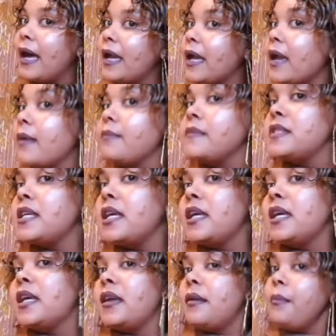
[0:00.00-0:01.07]
I am
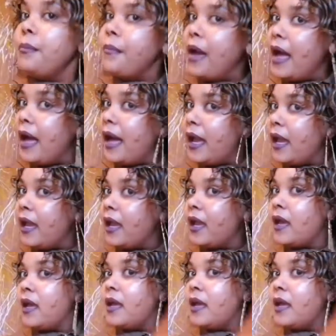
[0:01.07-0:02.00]
taking my